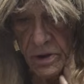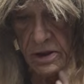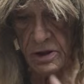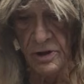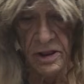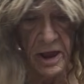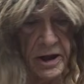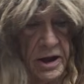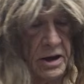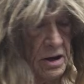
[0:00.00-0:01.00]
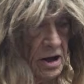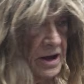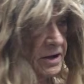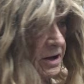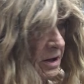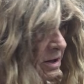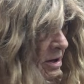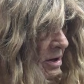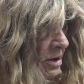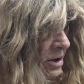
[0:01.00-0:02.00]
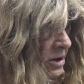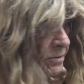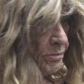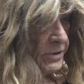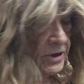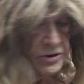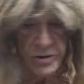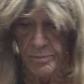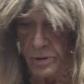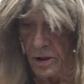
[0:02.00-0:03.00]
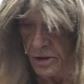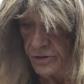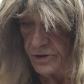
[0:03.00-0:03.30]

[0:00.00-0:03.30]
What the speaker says: you get lightning, and you get beads and balls,